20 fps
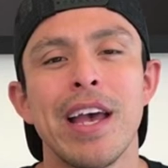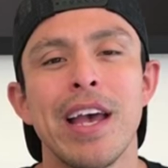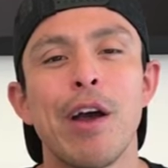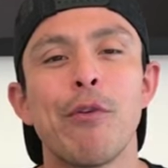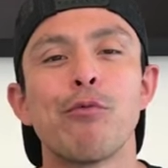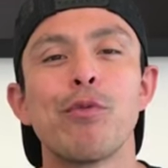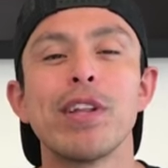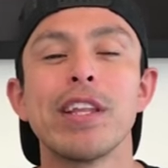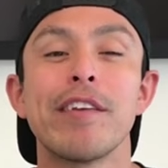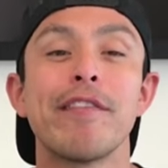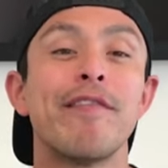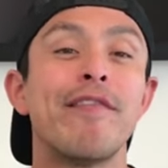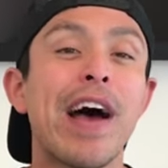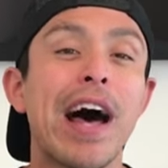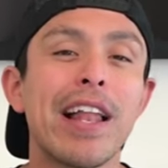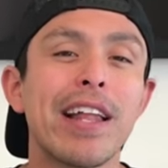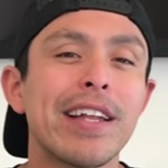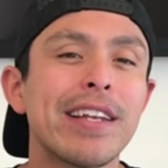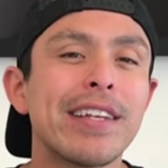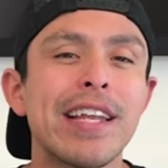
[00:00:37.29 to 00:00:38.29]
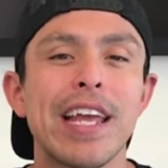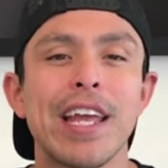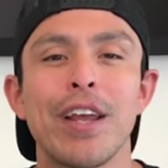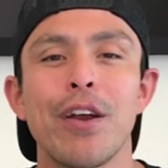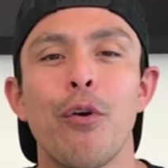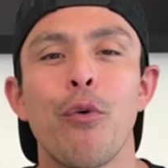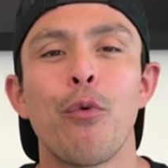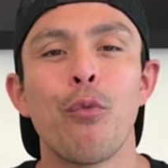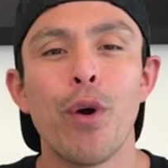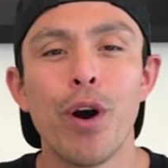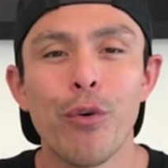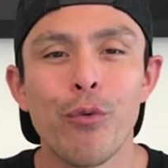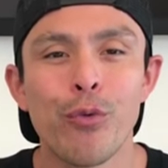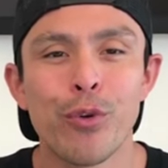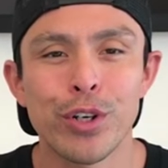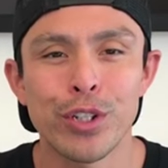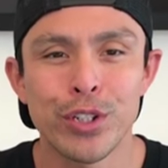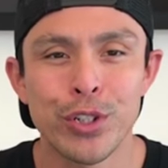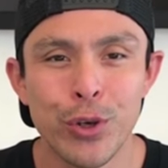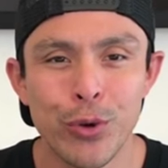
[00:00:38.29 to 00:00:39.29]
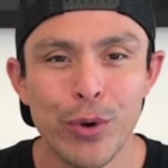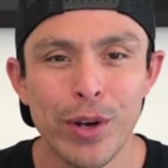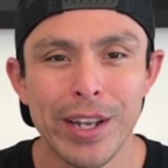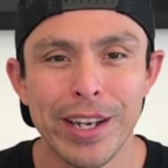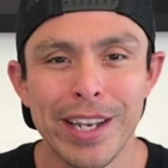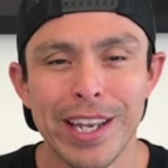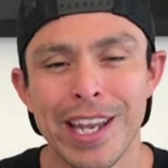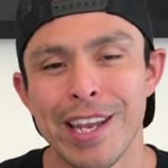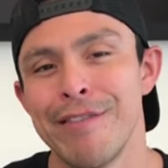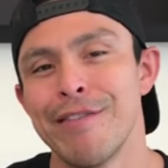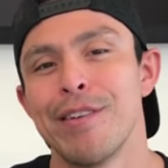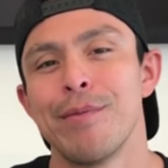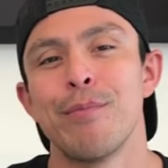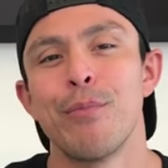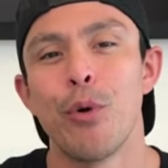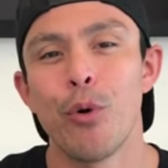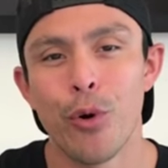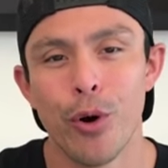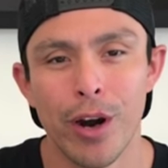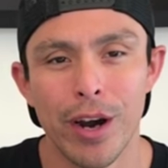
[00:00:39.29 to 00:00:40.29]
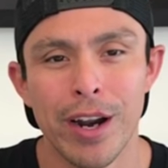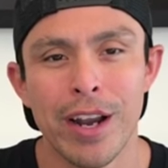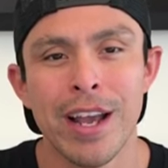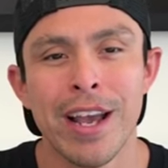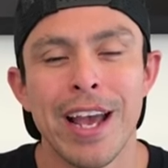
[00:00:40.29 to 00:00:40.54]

and really validate what we're doing even more.